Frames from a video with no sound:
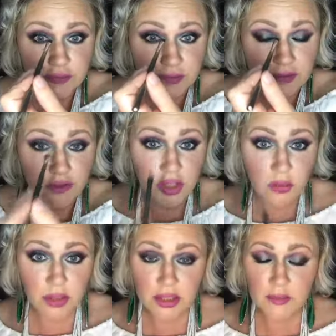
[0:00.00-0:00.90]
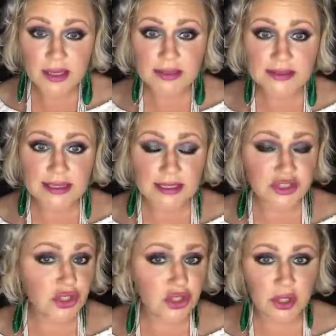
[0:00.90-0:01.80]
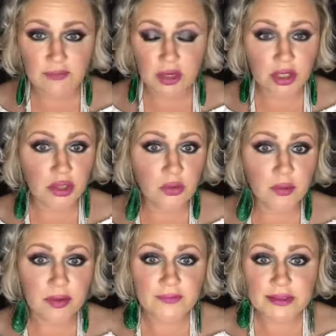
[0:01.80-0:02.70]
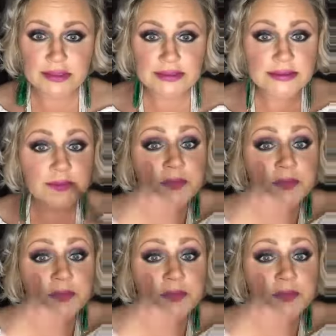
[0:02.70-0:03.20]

If you're not willing to make a disaster, you're never gonna know where perfect is.